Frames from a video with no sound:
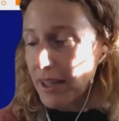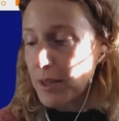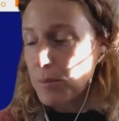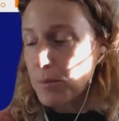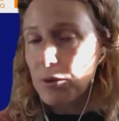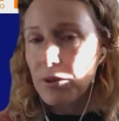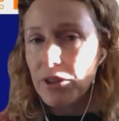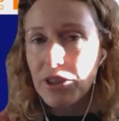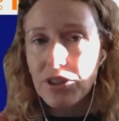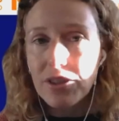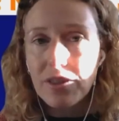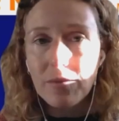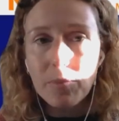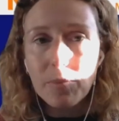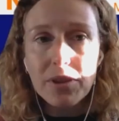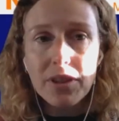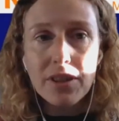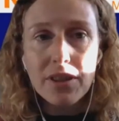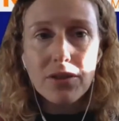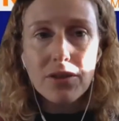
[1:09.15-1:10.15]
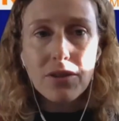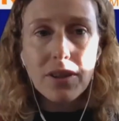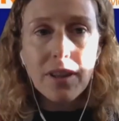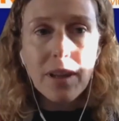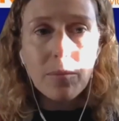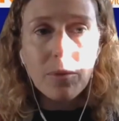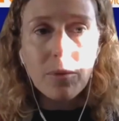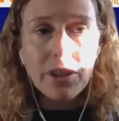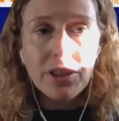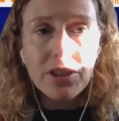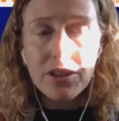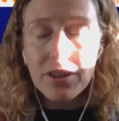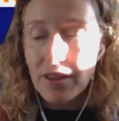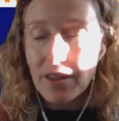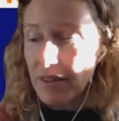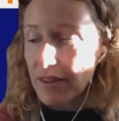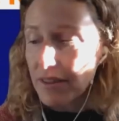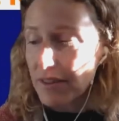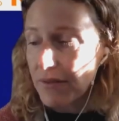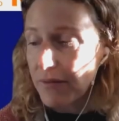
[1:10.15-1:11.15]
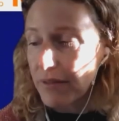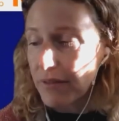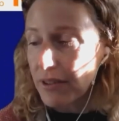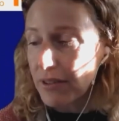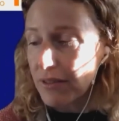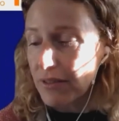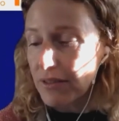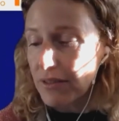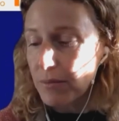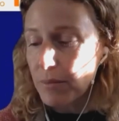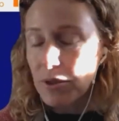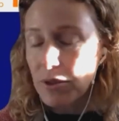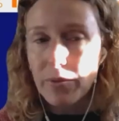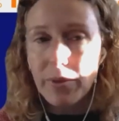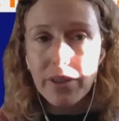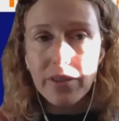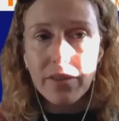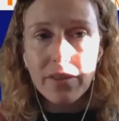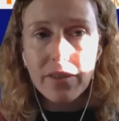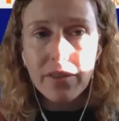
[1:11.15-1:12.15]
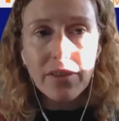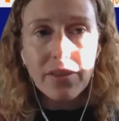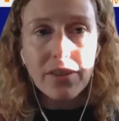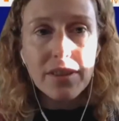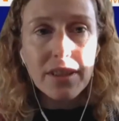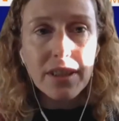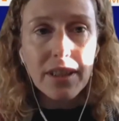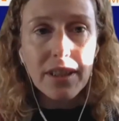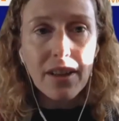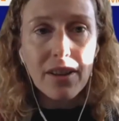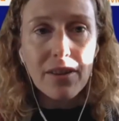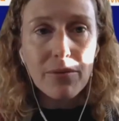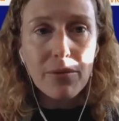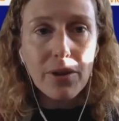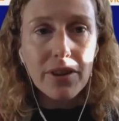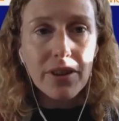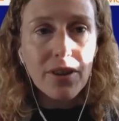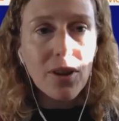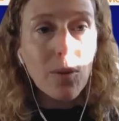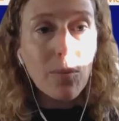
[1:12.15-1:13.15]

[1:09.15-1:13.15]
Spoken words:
exploration of potential collaboration in this field between the Netherlands and California,